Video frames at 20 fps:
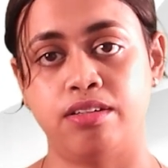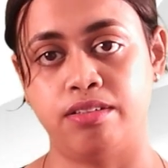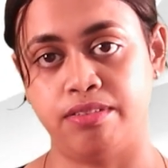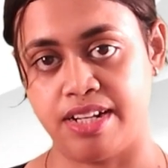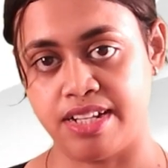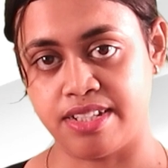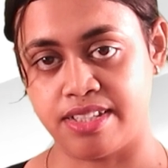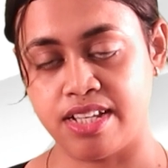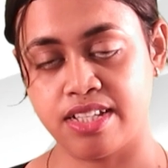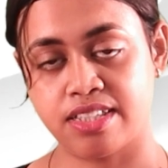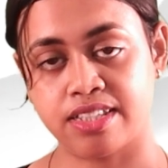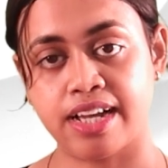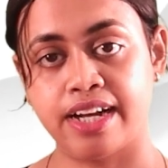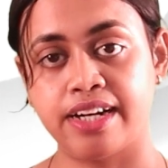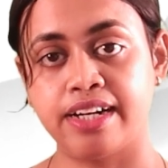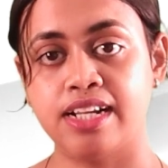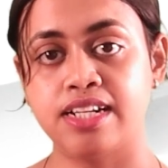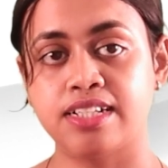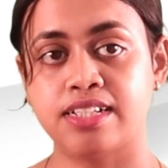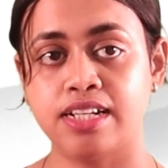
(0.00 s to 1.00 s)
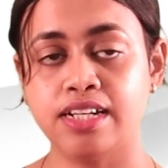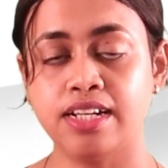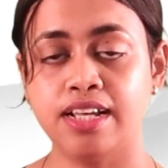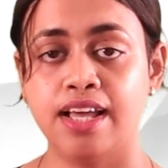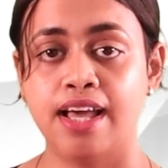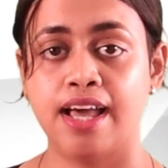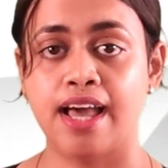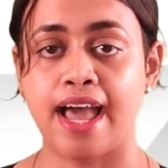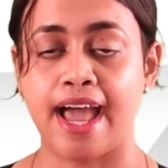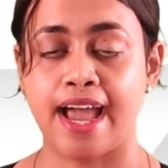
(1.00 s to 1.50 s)
disease condition
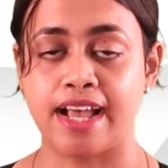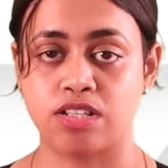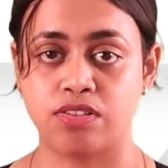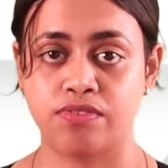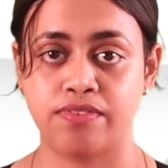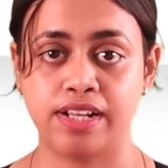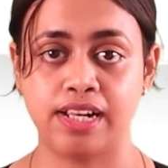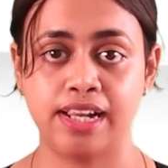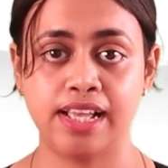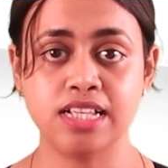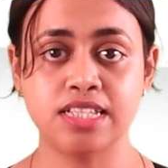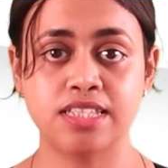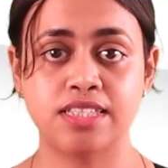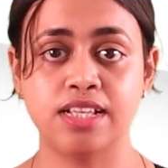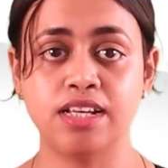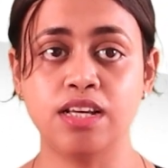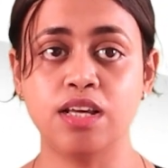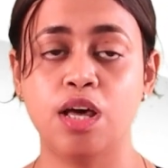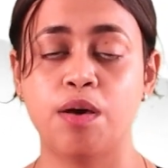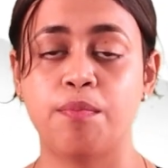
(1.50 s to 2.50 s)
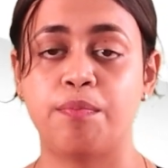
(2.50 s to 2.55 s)
as well as the